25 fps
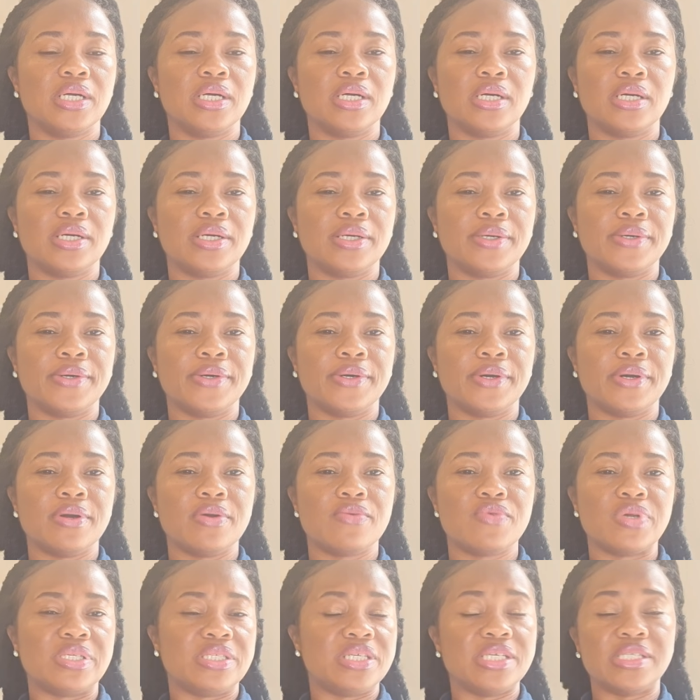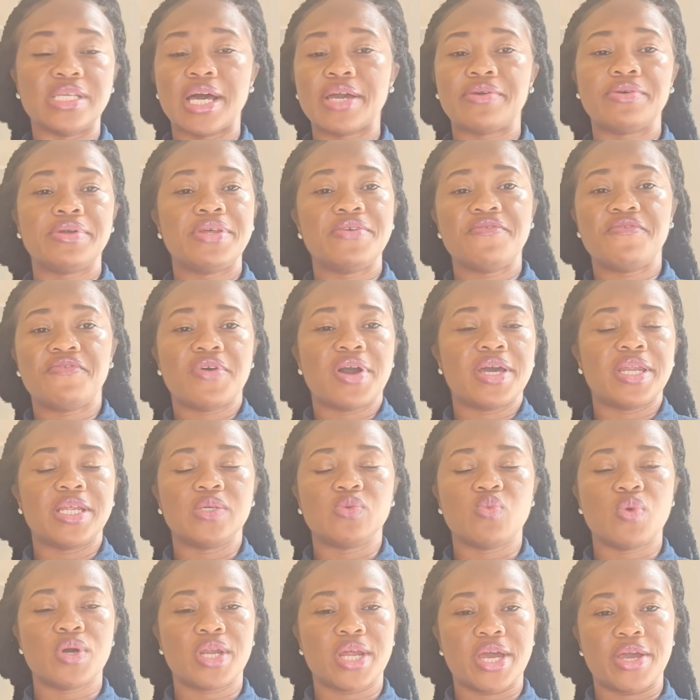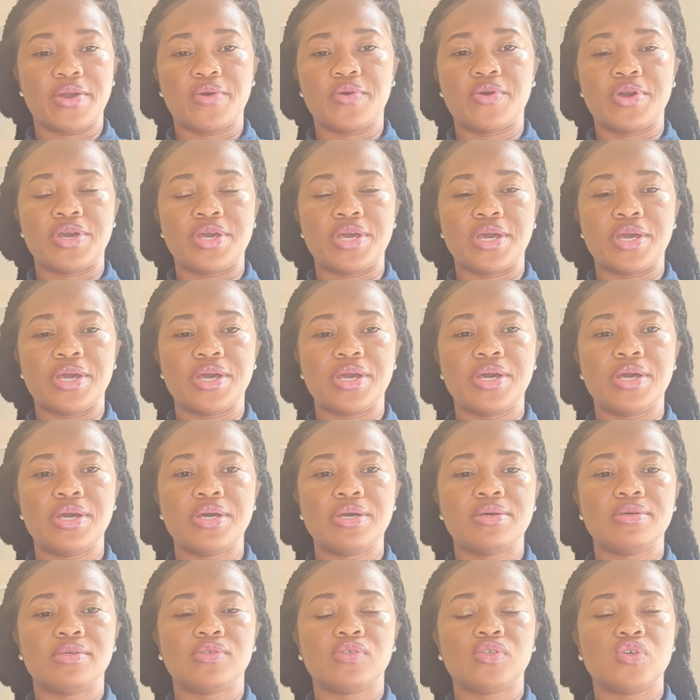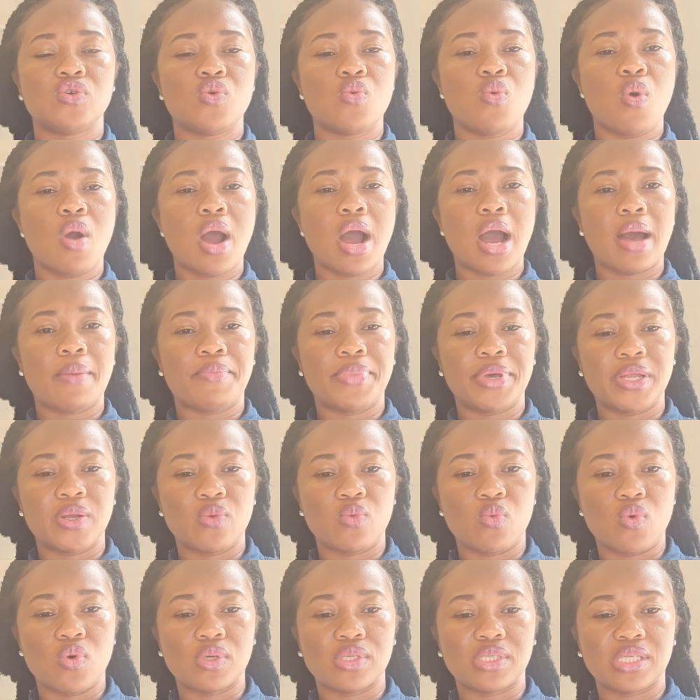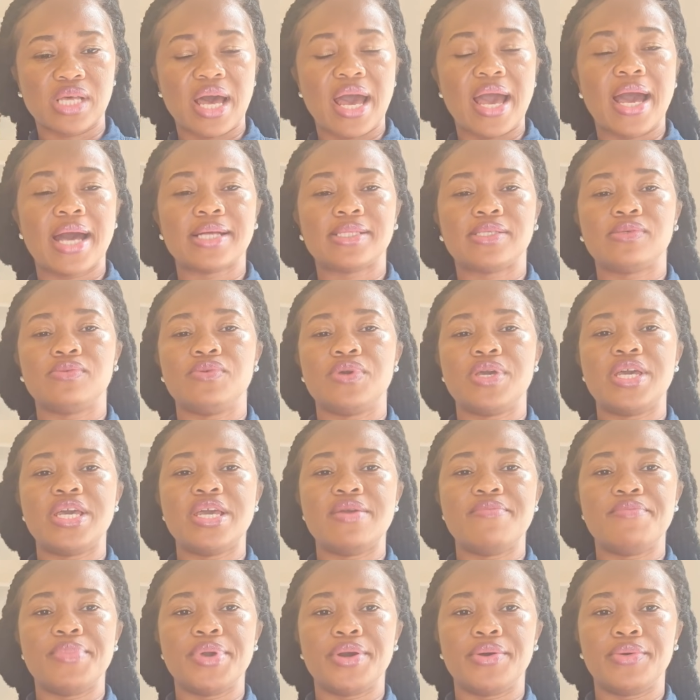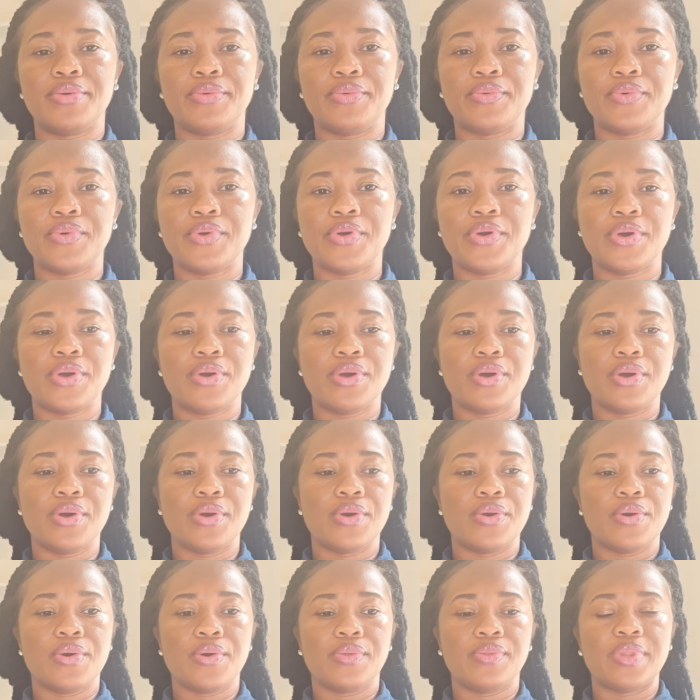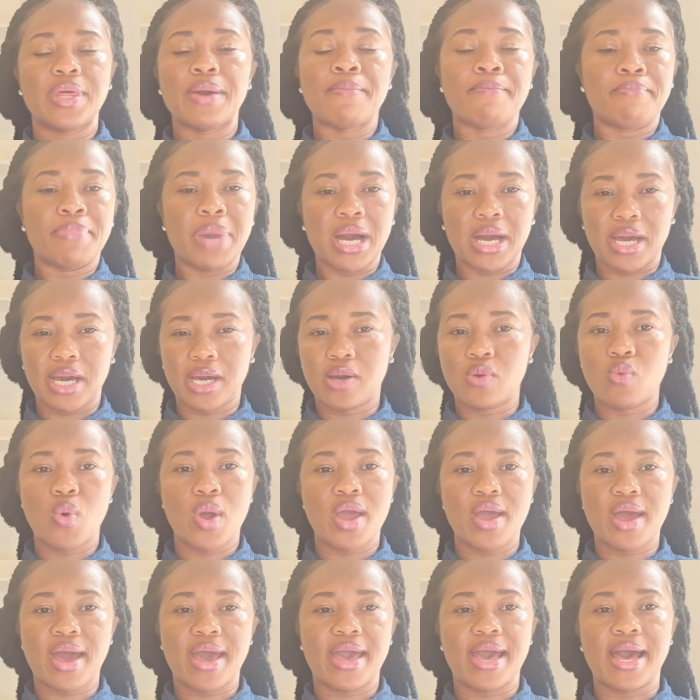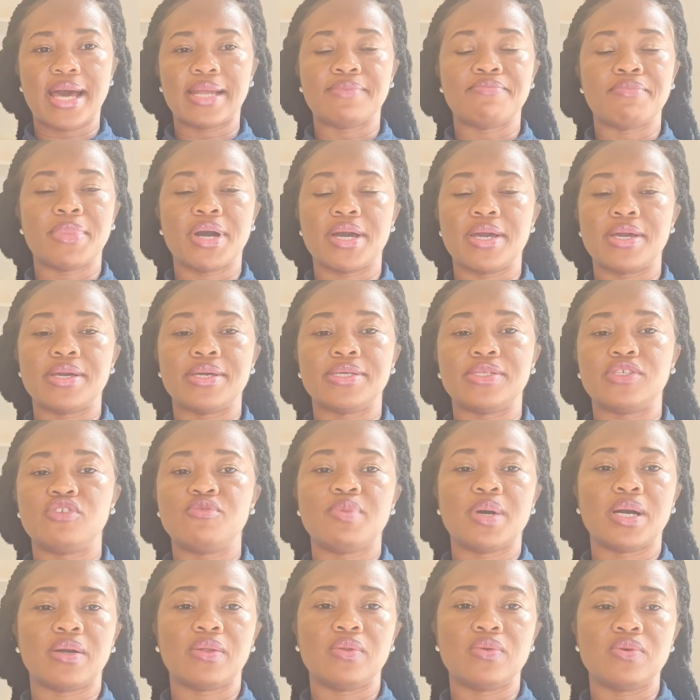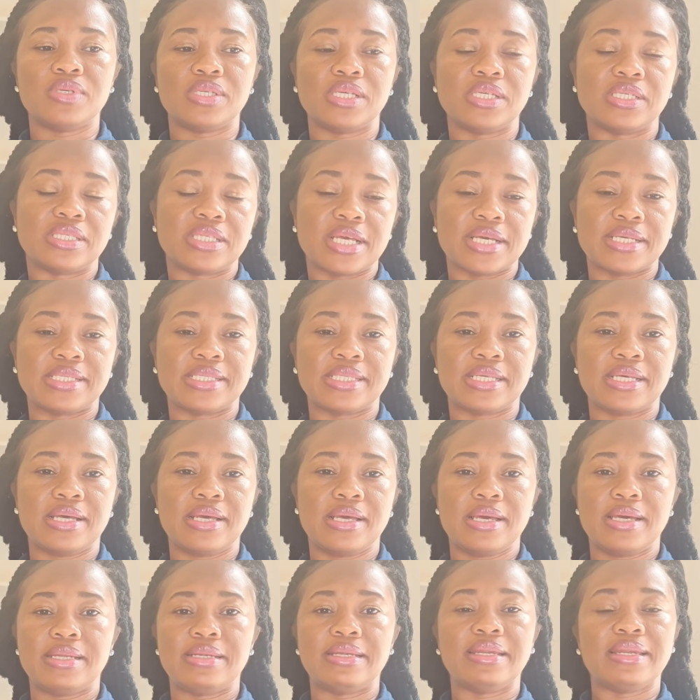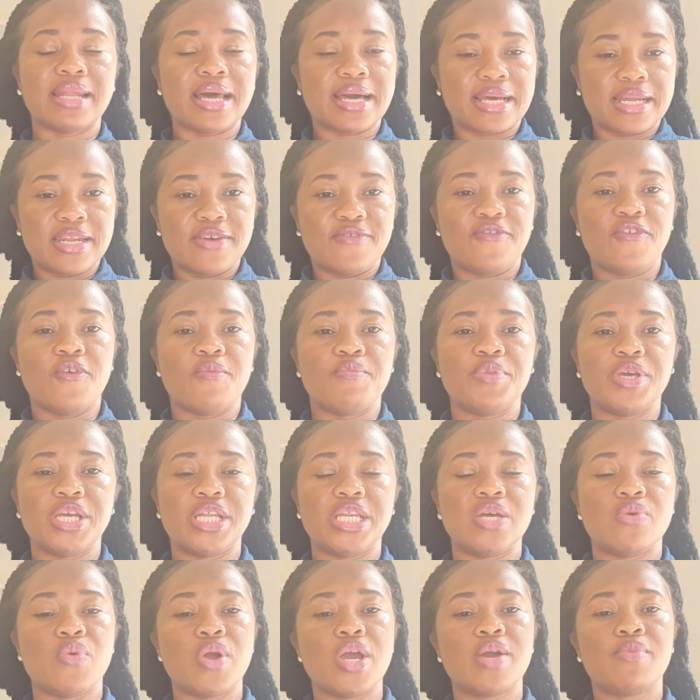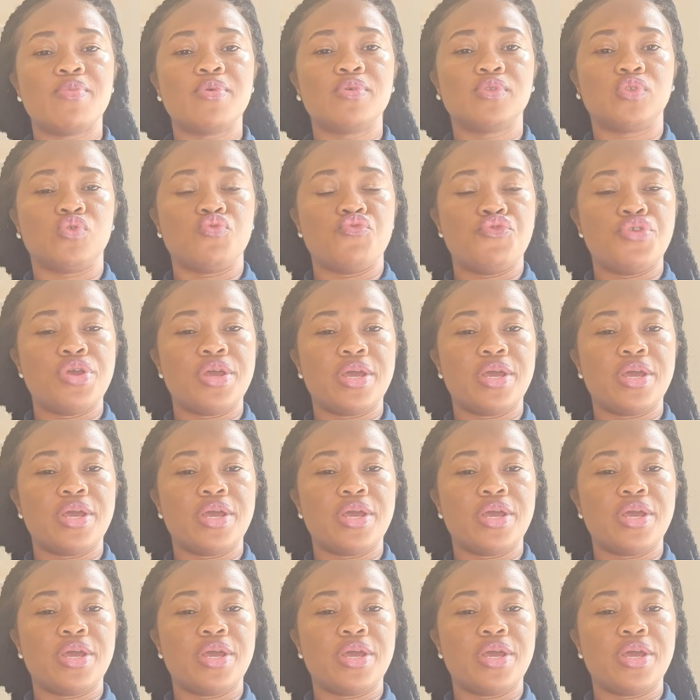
receipt. I couldn't find it when I got here. So what happened was I had to email them back where I had my tuberculosis test, and luckily for me, they were able to